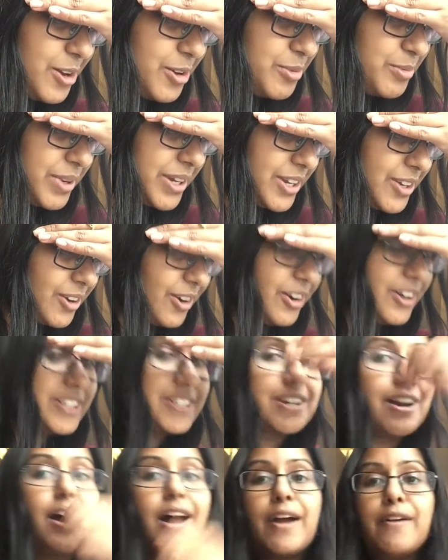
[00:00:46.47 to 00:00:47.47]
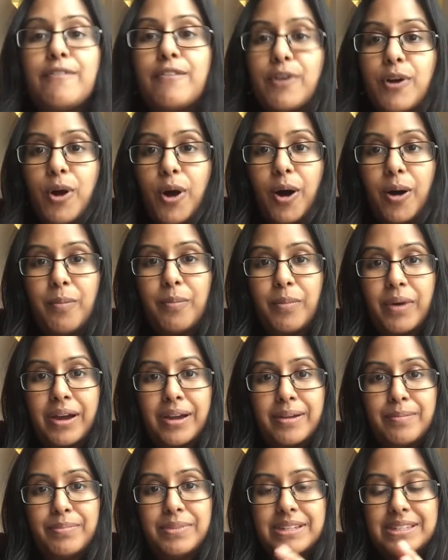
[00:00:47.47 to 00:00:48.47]
Oh my God, I forgot
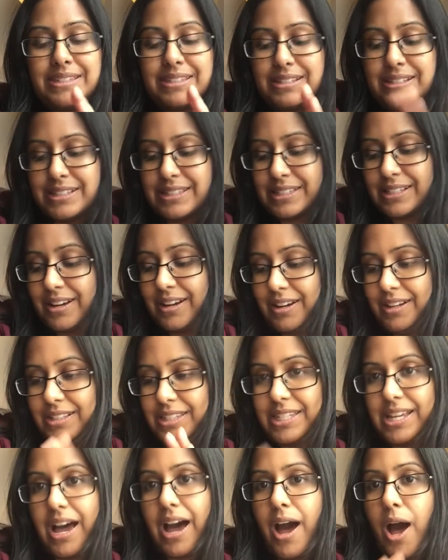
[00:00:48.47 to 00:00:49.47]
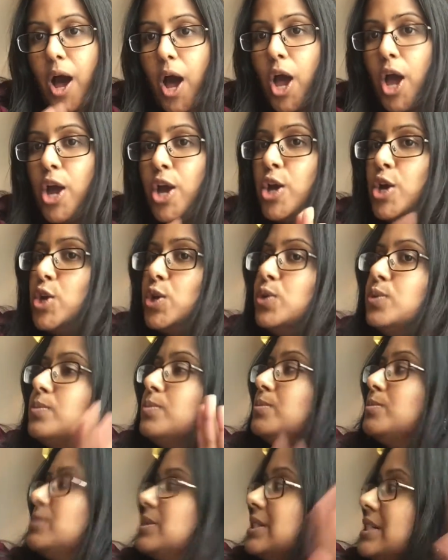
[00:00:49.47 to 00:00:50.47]
my business cards at
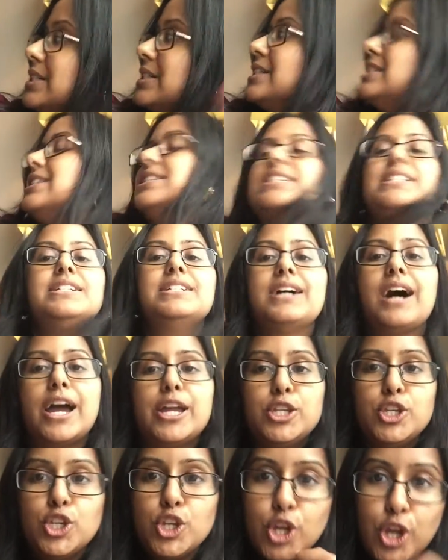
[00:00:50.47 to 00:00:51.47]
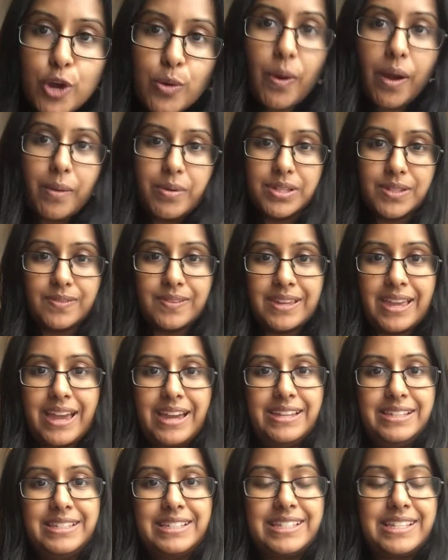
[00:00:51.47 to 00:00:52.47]
home. I knew I was
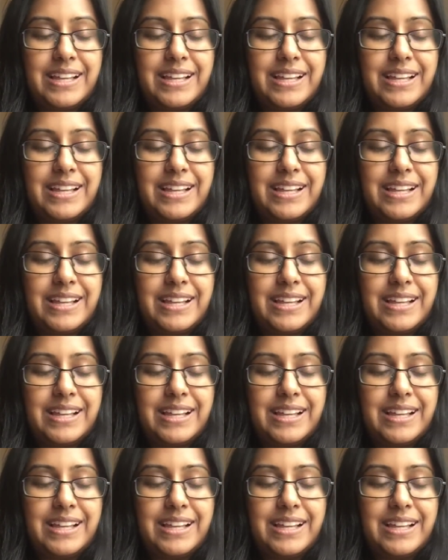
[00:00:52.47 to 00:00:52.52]
forgetting